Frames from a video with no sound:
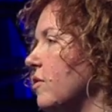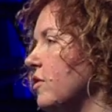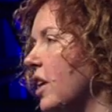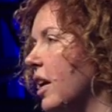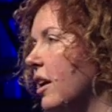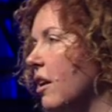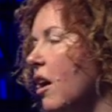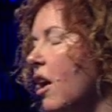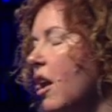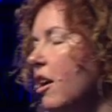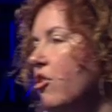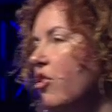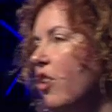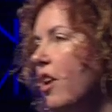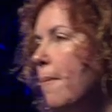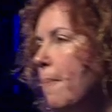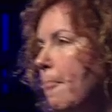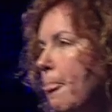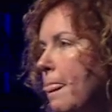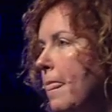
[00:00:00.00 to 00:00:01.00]
of
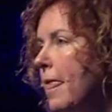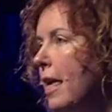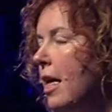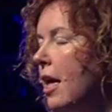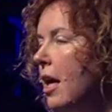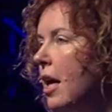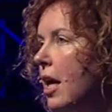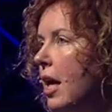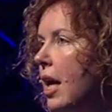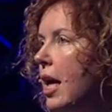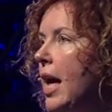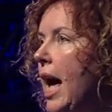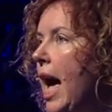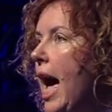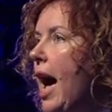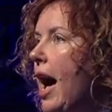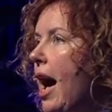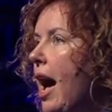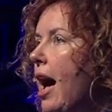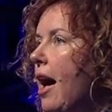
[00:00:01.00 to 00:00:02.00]
technology.
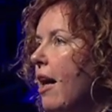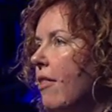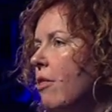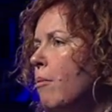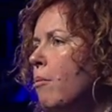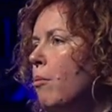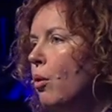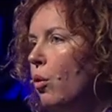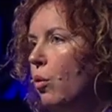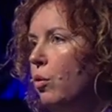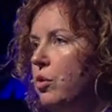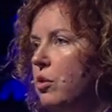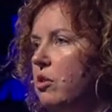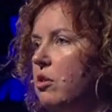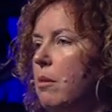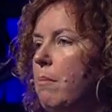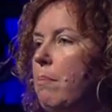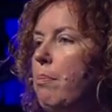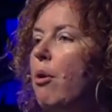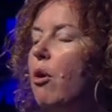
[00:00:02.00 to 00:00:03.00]
And the most
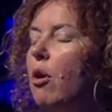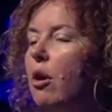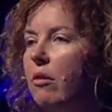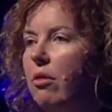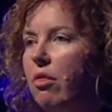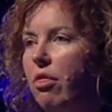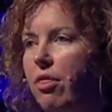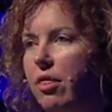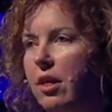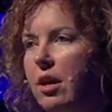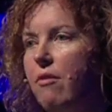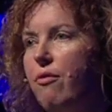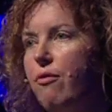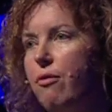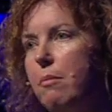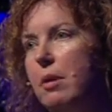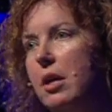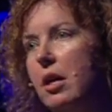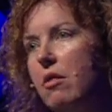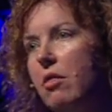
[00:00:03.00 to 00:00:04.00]
important thing
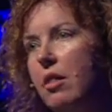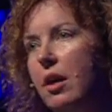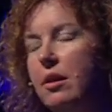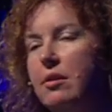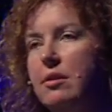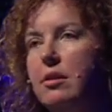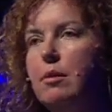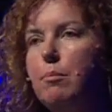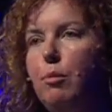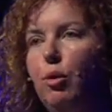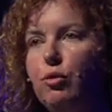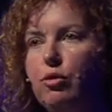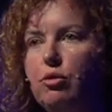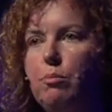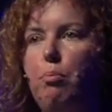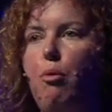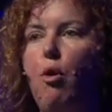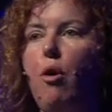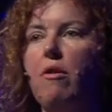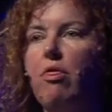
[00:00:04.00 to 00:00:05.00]
for me in this, and the most
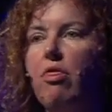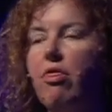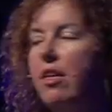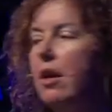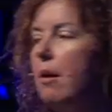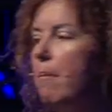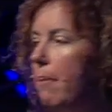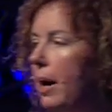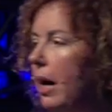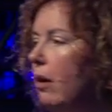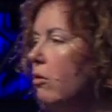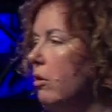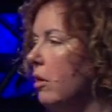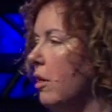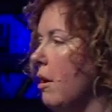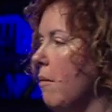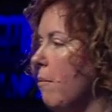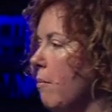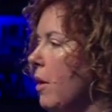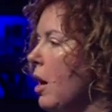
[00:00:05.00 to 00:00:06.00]
important thing about
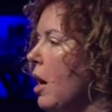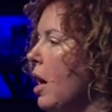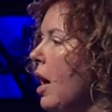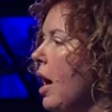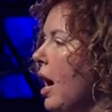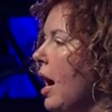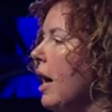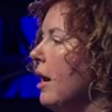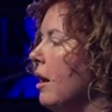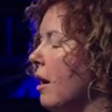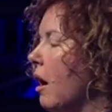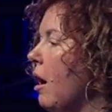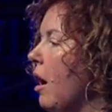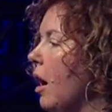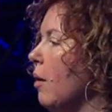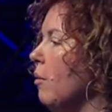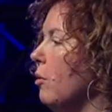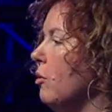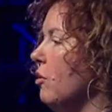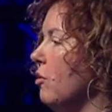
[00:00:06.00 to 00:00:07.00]
them, and
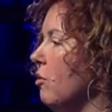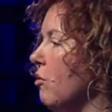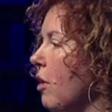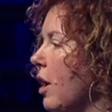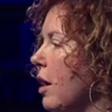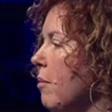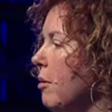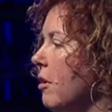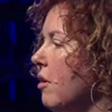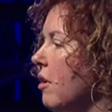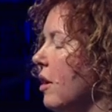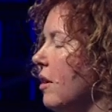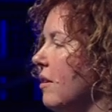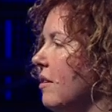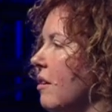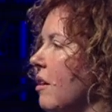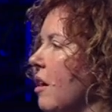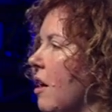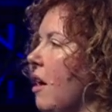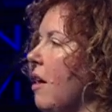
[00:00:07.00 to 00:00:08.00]
I would describe it,
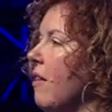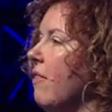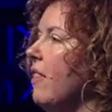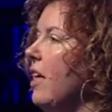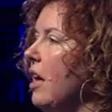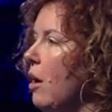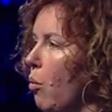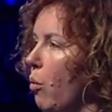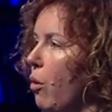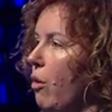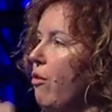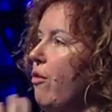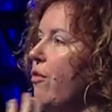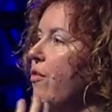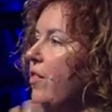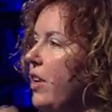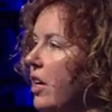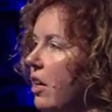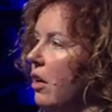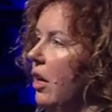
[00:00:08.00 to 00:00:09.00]
is they were
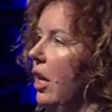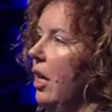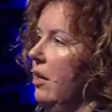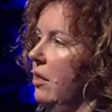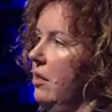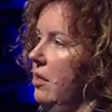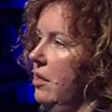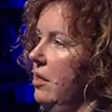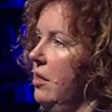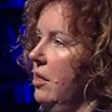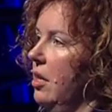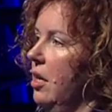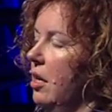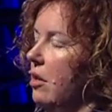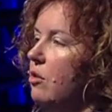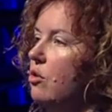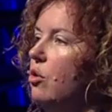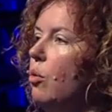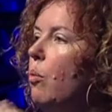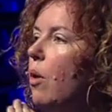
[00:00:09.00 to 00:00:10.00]
fearless.
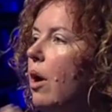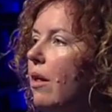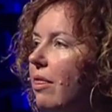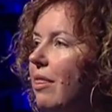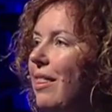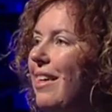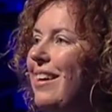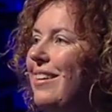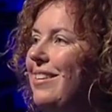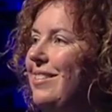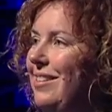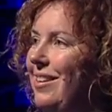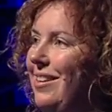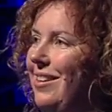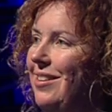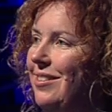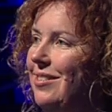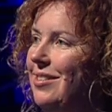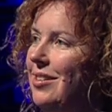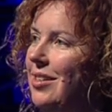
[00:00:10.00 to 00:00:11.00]
So what they
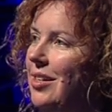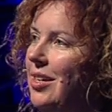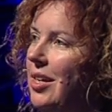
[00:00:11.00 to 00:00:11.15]
did